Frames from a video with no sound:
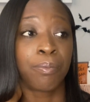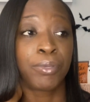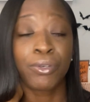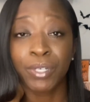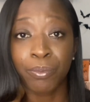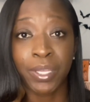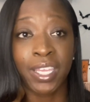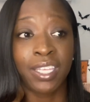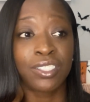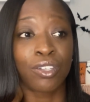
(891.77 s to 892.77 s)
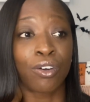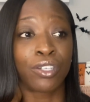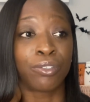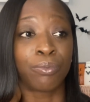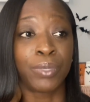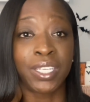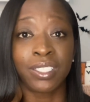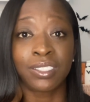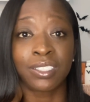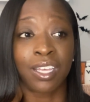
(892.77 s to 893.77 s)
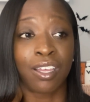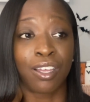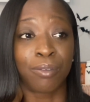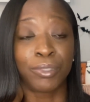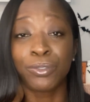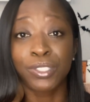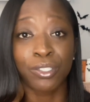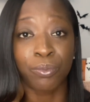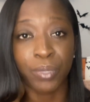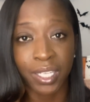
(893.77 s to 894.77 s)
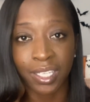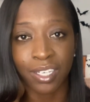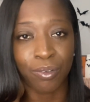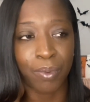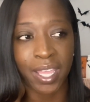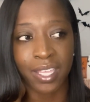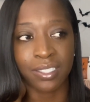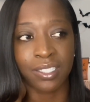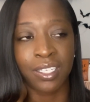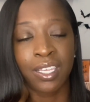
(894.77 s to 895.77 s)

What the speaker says: puny wigs or the wicks, losing a wick in the wax.